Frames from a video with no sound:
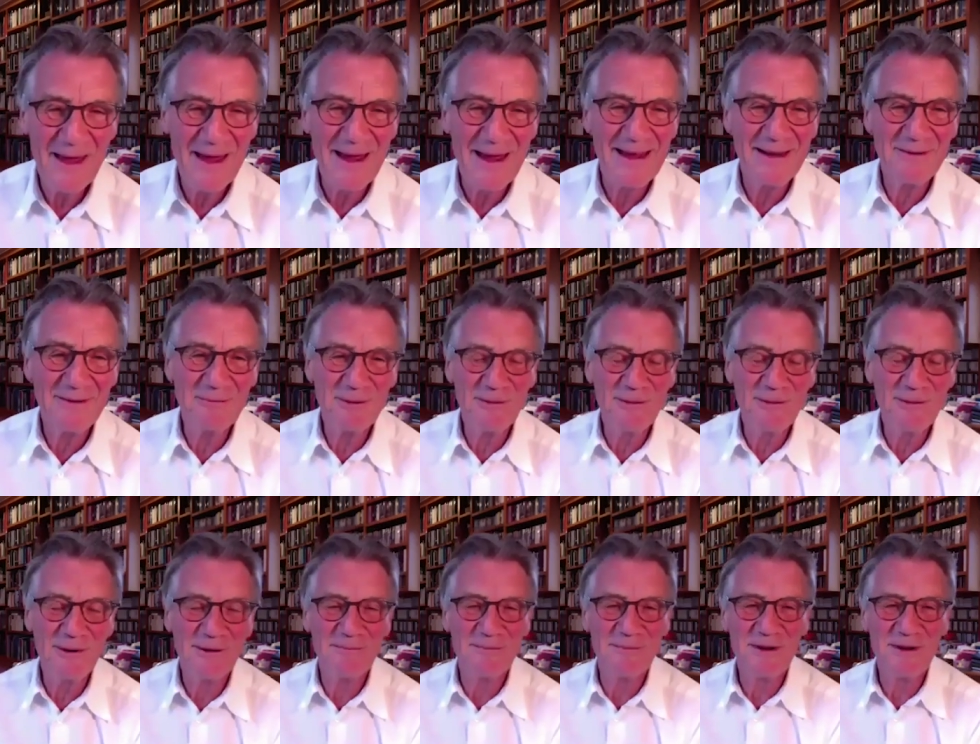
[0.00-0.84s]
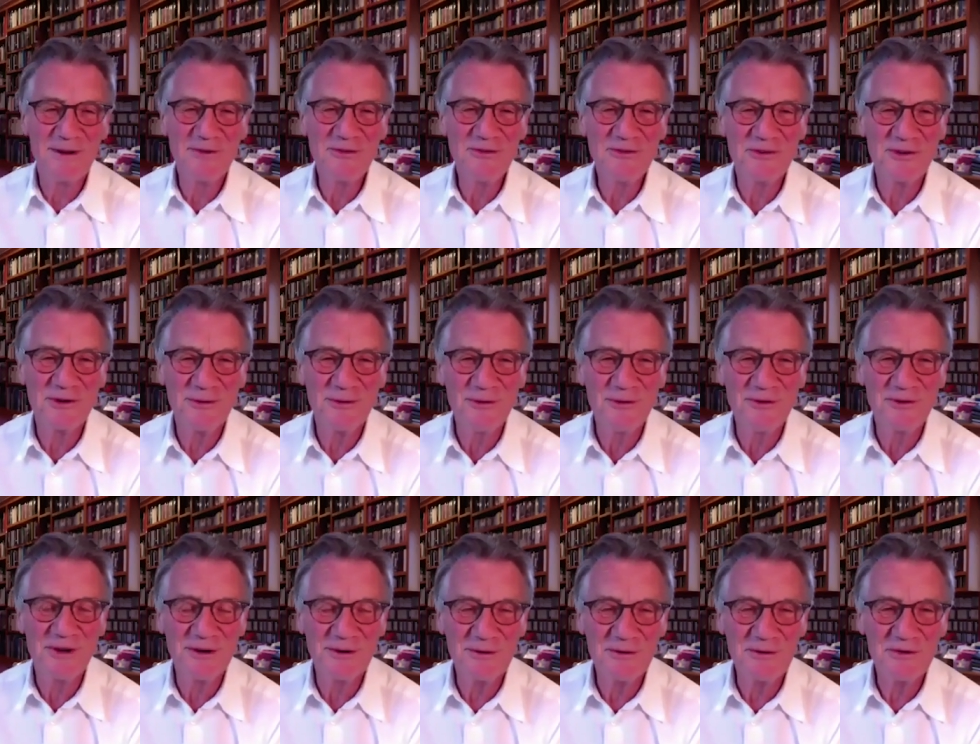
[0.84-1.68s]
and we were listened to in
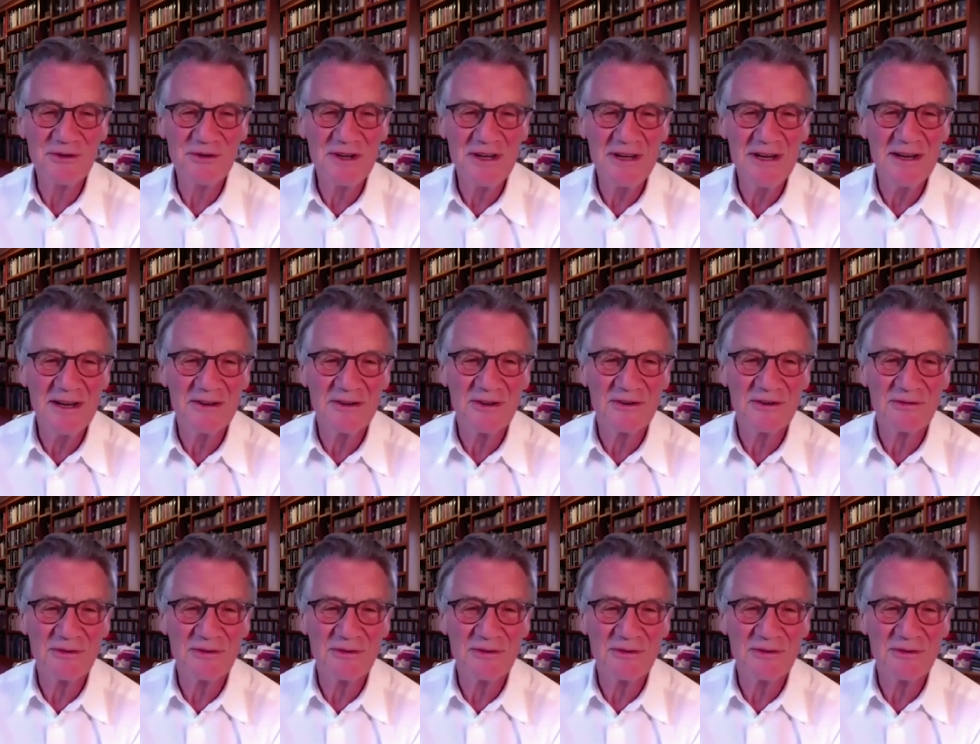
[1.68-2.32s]
total silence